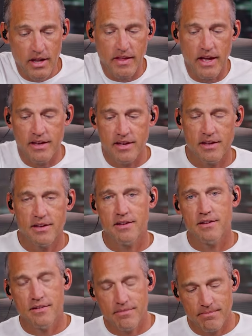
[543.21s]
that
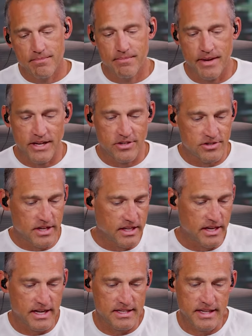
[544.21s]
nations like the
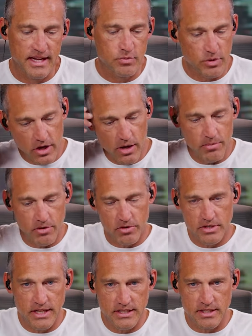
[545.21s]
United States would come to their
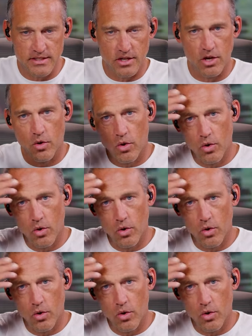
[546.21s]
senses and go,